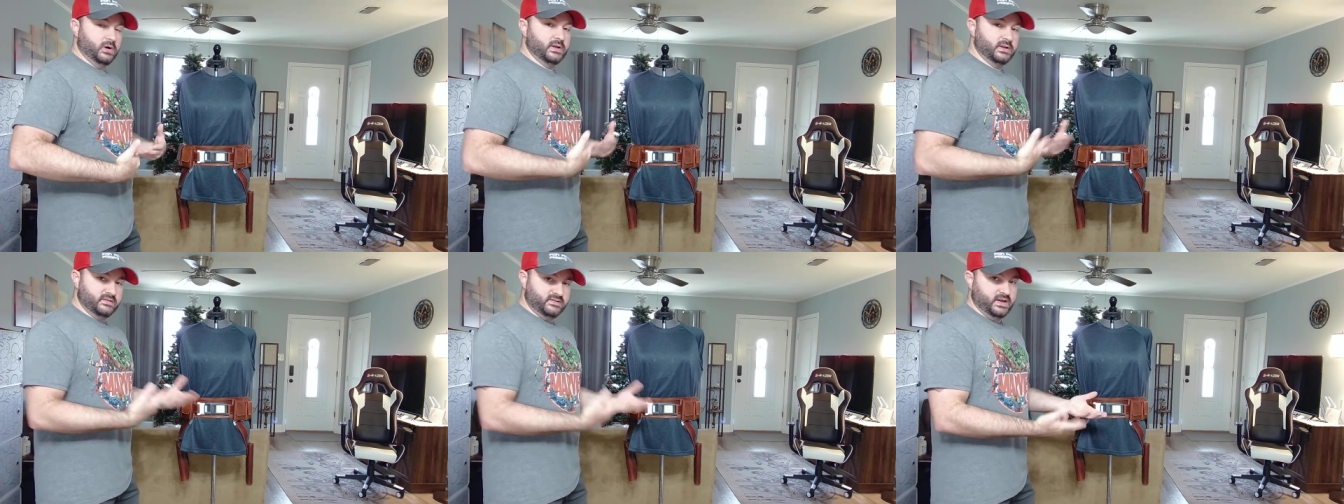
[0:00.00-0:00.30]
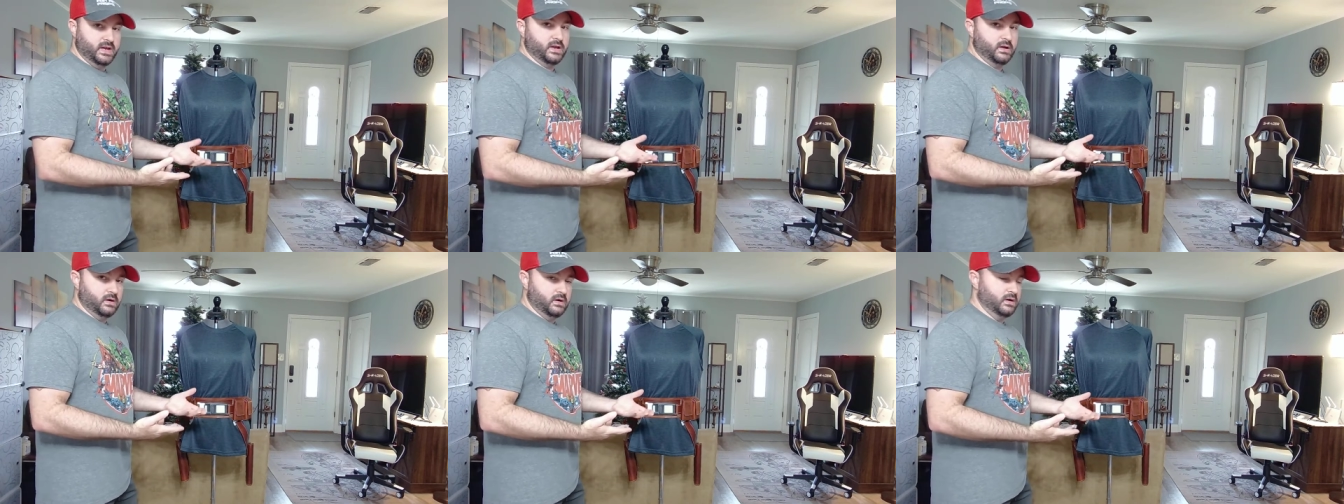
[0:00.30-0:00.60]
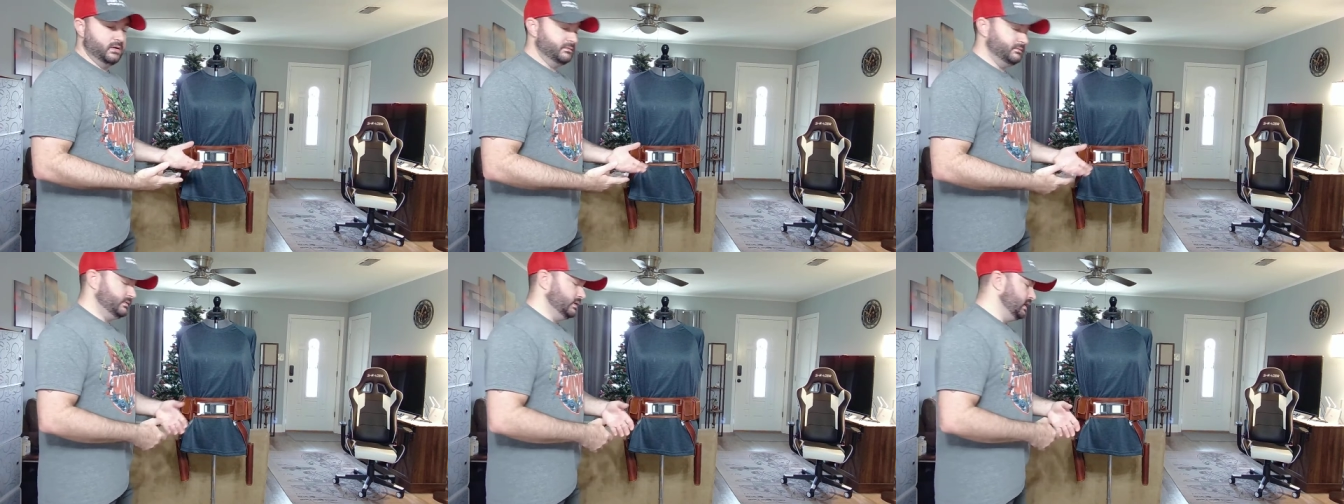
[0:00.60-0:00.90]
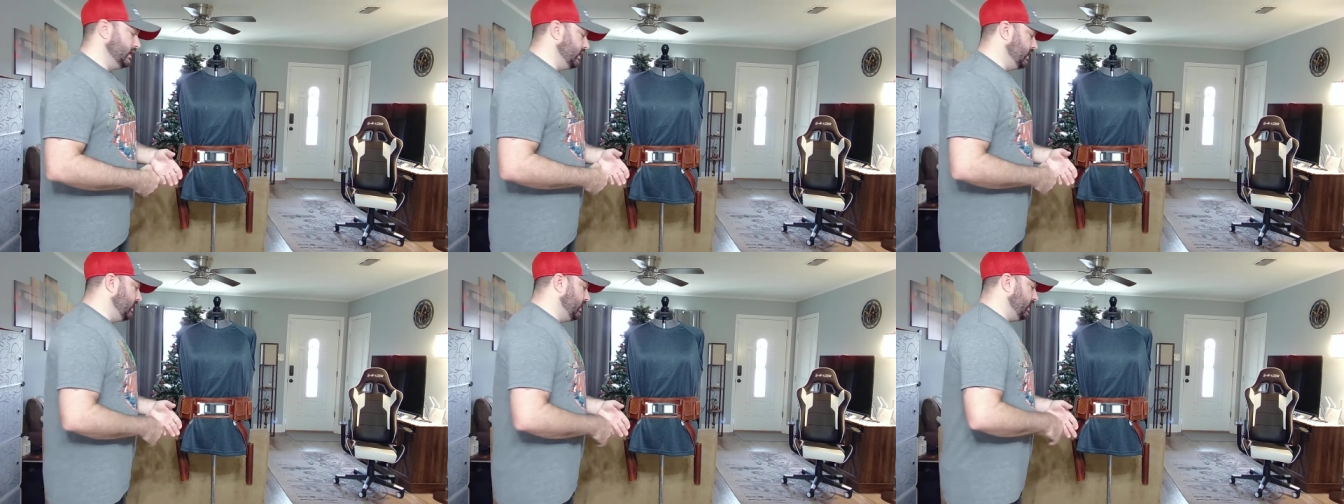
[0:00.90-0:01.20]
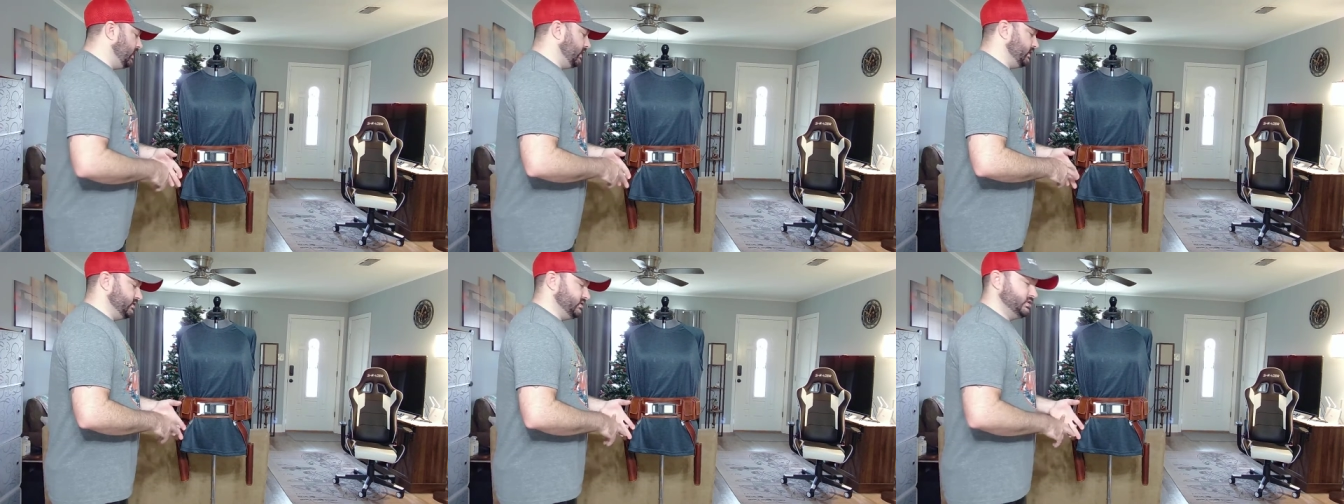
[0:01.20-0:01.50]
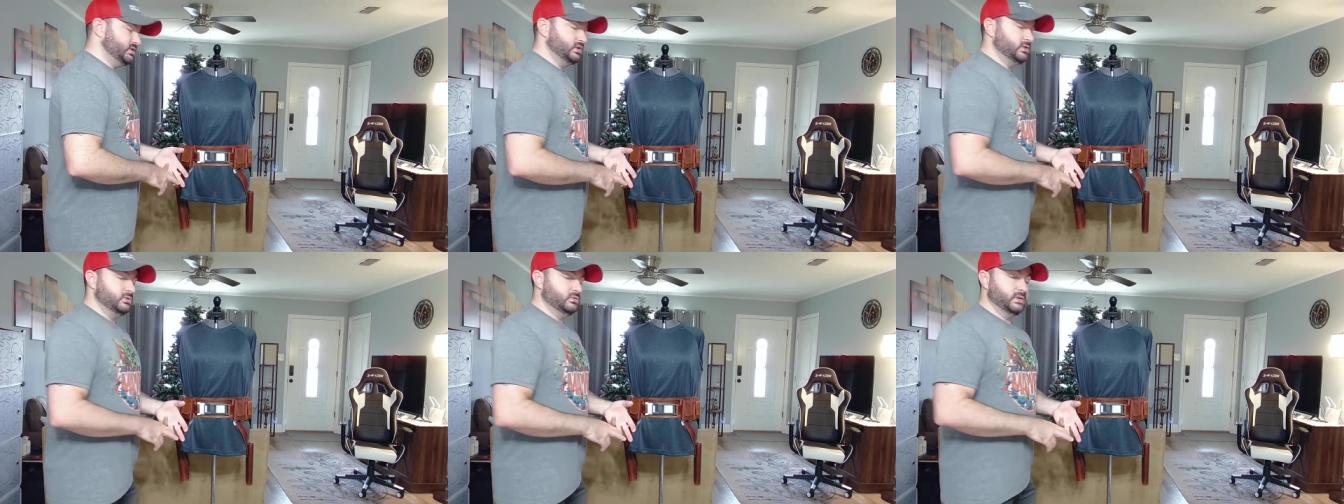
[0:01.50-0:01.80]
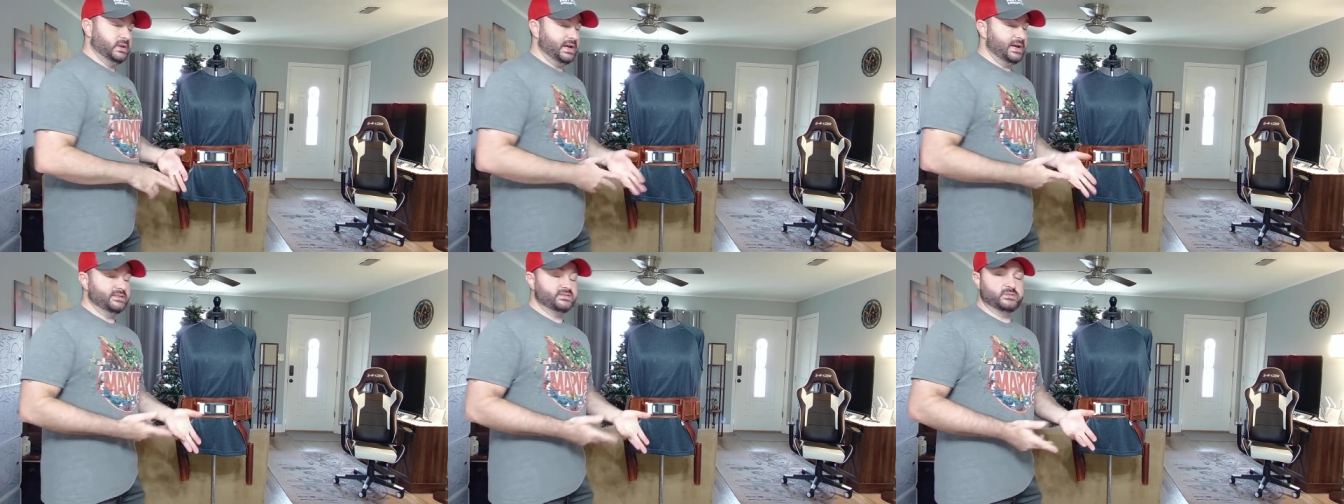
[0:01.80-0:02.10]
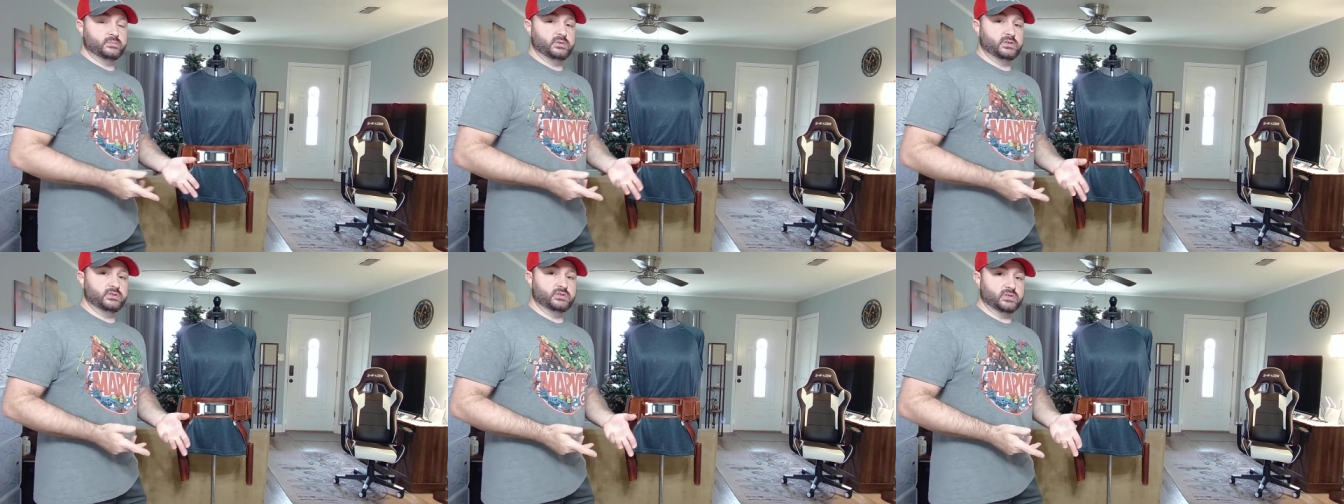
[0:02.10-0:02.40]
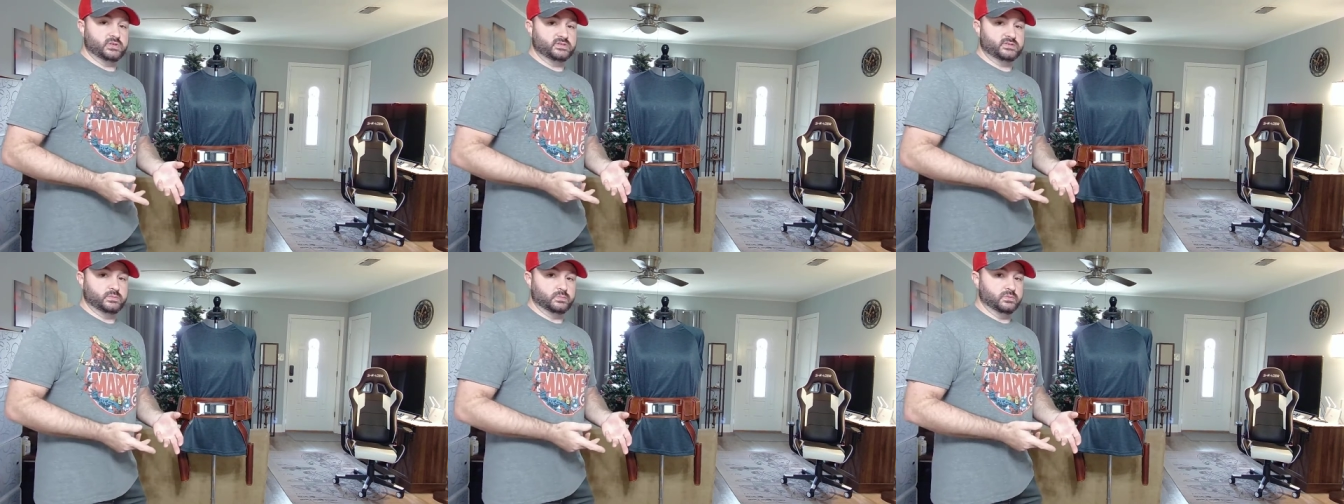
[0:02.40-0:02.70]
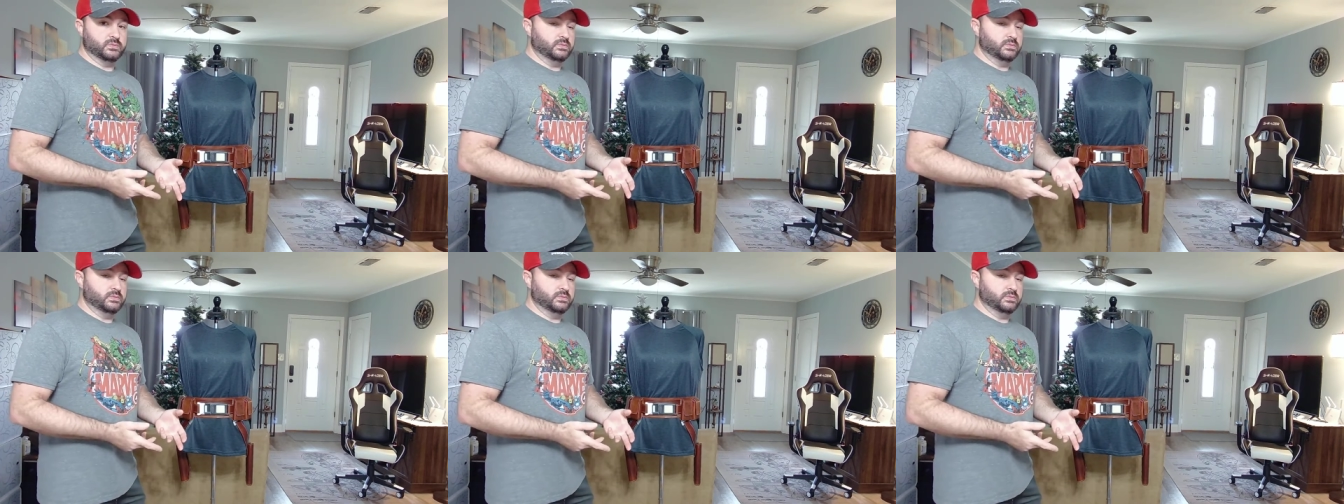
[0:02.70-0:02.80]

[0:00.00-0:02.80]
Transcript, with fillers: and take off. And two, it has to be adjustable.